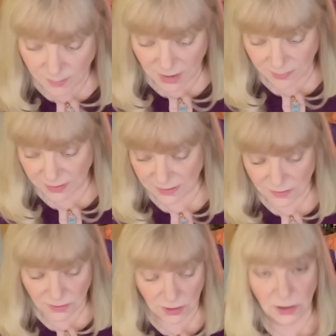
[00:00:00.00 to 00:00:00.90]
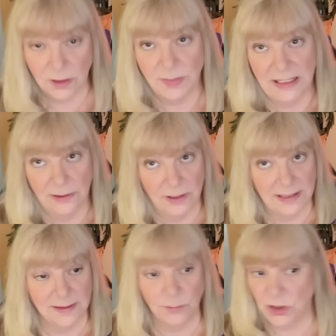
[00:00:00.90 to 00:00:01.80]
Maybe you're going to be hearing
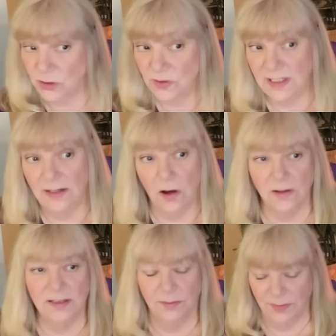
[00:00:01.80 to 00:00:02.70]
some juicy gossip